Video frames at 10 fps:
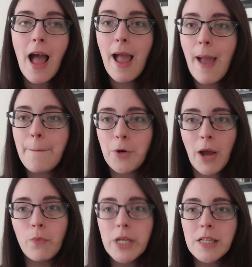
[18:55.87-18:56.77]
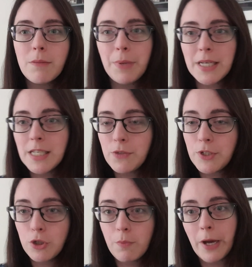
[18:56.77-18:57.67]
Uh, but I will pick this
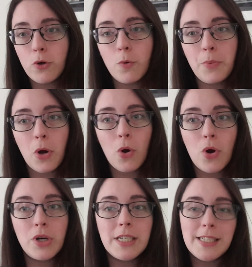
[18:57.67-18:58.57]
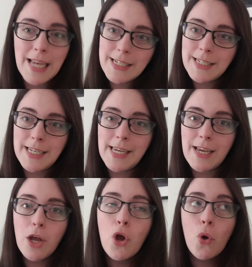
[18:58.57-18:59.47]
video back up on
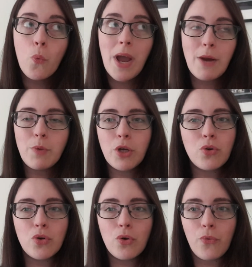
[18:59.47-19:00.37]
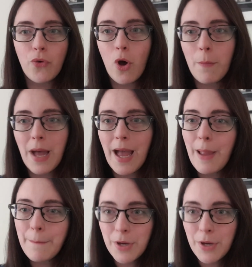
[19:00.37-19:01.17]
Saturday when we go for my